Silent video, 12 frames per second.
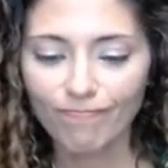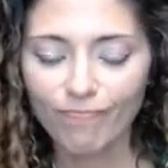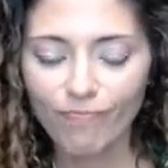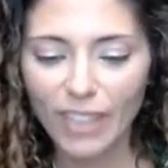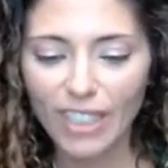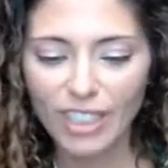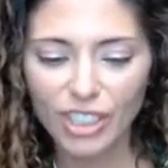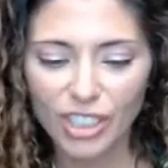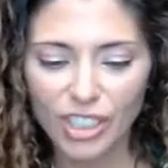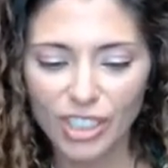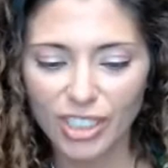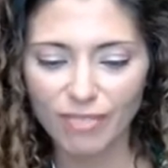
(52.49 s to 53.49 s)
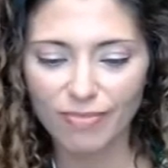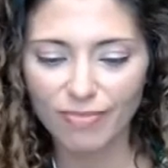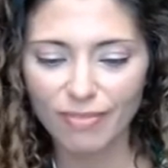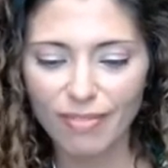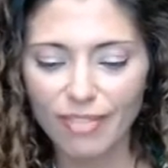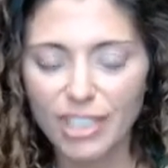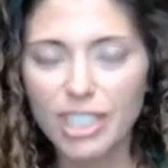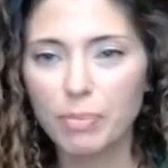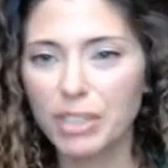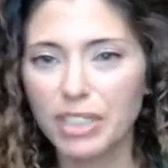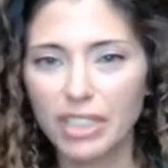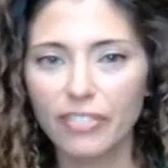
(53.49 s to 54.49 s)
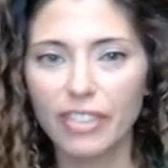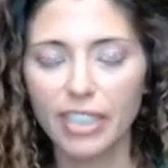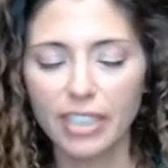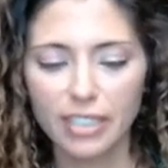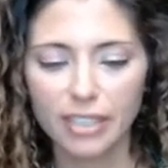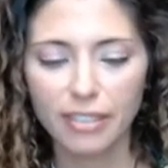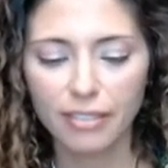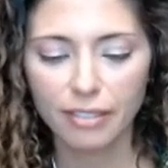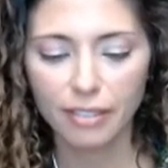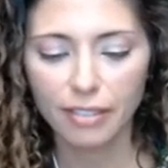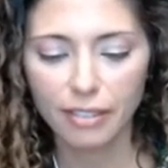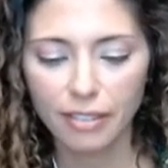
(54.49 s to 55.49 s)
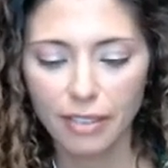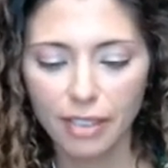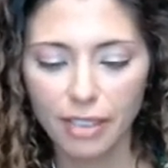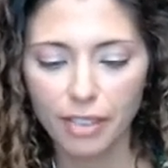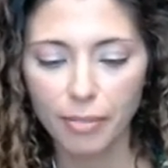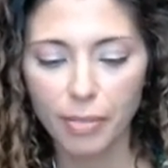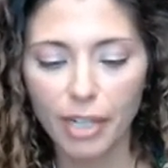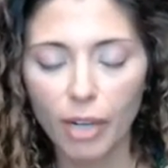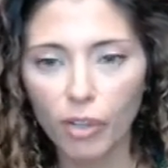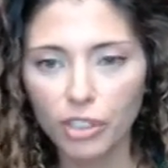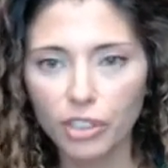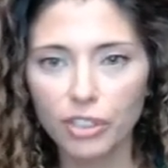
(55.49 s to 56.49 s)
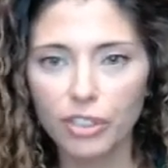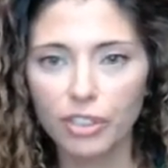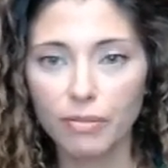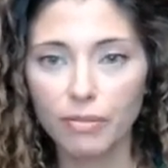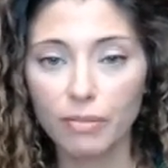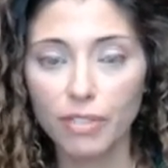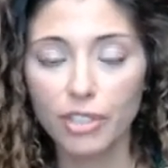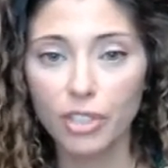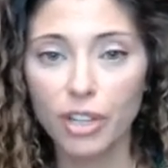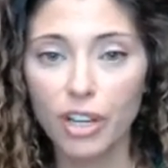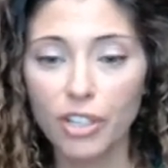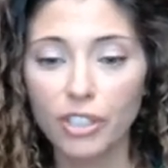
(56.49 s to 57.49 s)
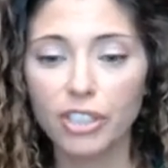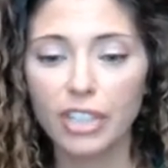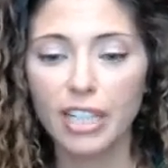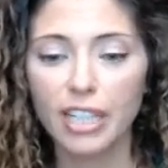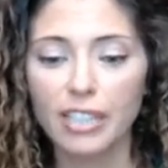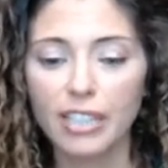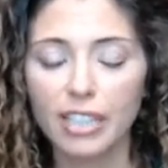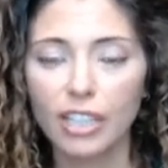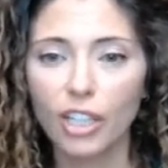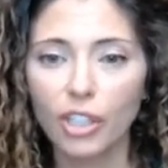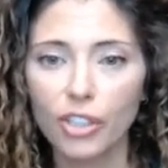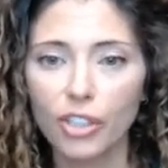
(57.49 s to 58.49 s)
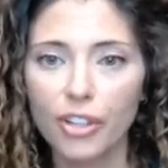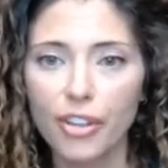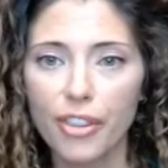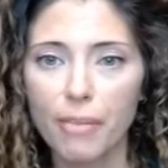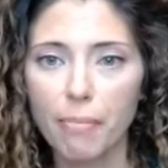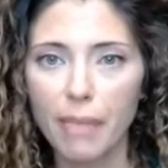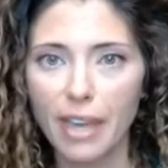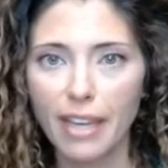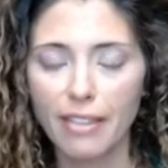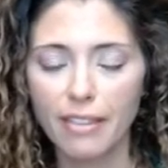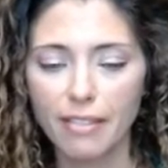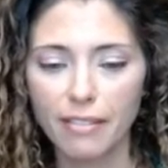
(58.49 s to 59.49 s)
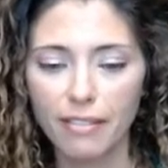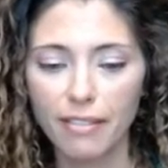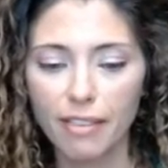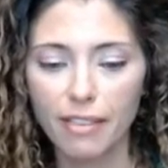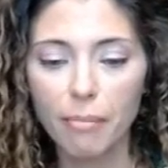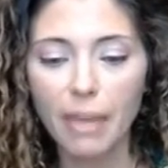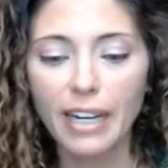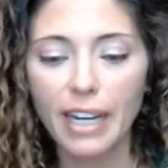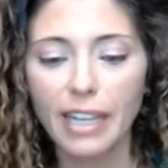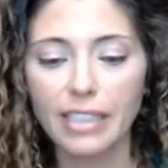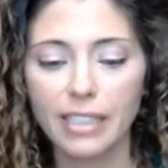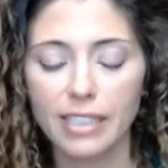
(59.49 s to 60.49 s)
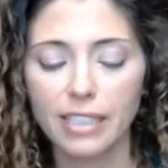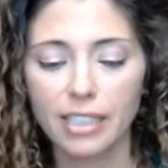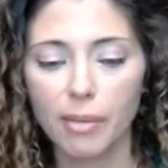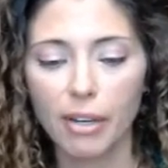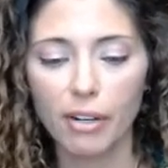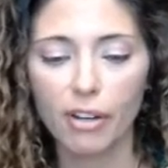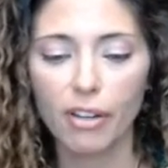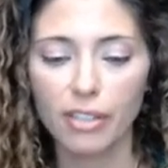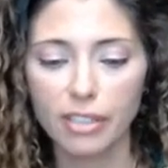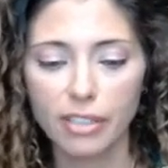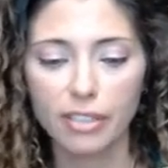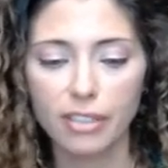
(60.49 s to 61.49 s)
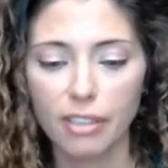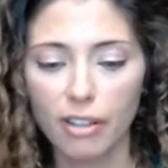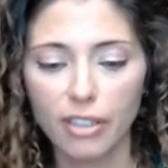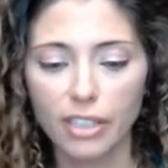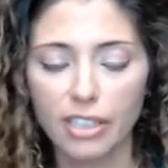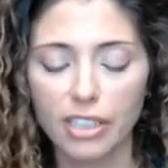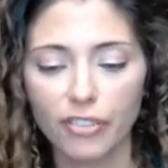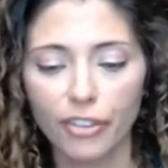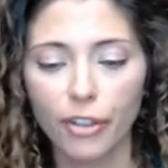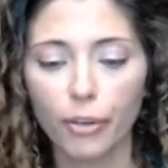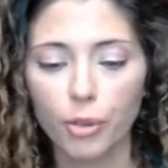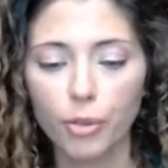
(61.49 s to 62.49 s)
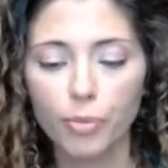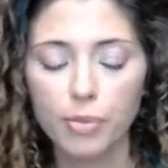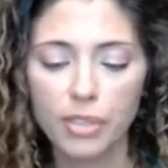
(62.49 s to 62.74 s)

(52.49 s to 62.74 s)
it's just specifics. But I want you to understand and learn the main ideas about all these different groups.